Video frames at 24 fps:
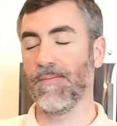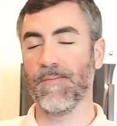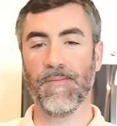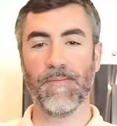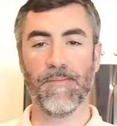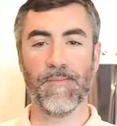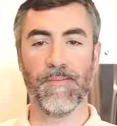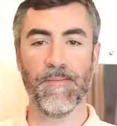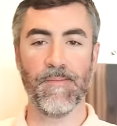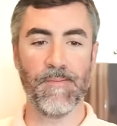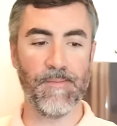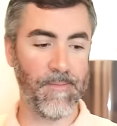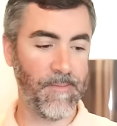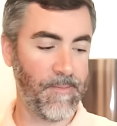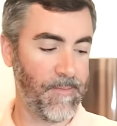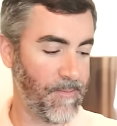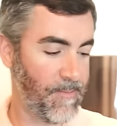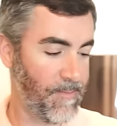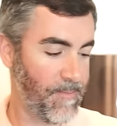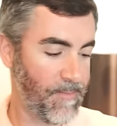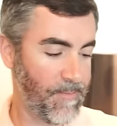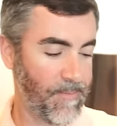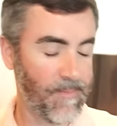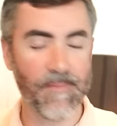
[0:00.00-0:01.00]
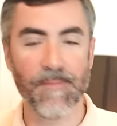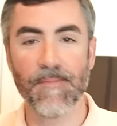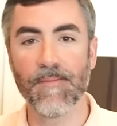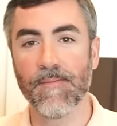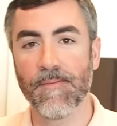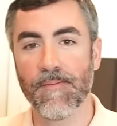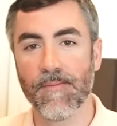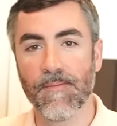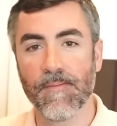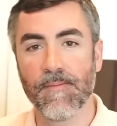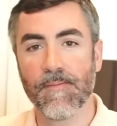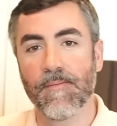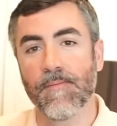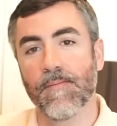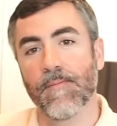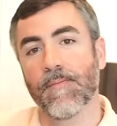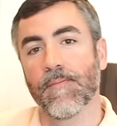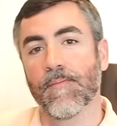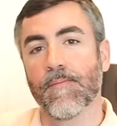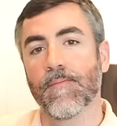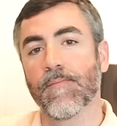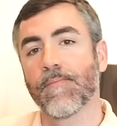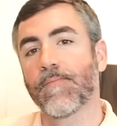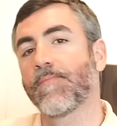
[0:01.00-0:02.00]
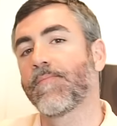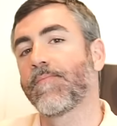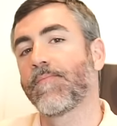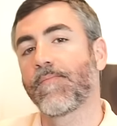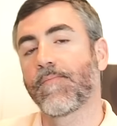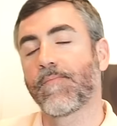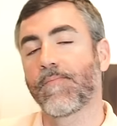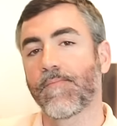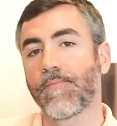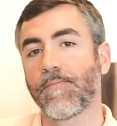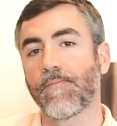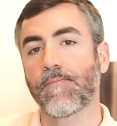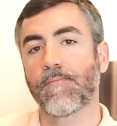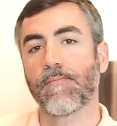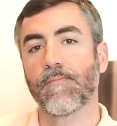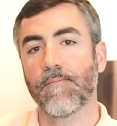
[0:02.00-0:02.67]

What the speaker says: So we have some like iceberg lettuce.